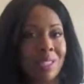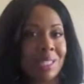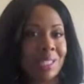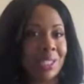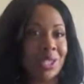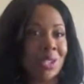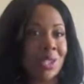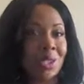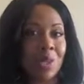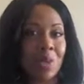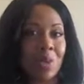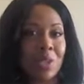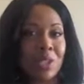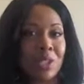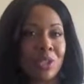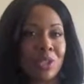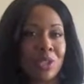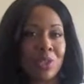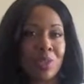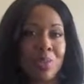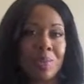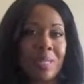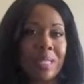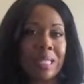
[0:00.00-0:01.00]
This is going
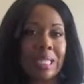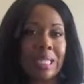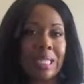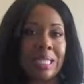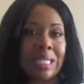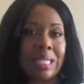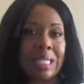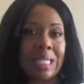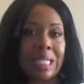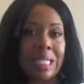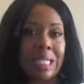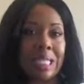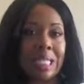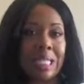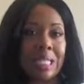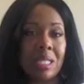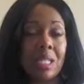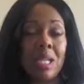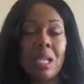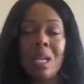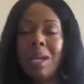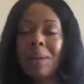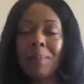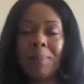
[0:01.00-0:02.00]
to be
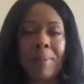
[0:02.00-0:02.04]
the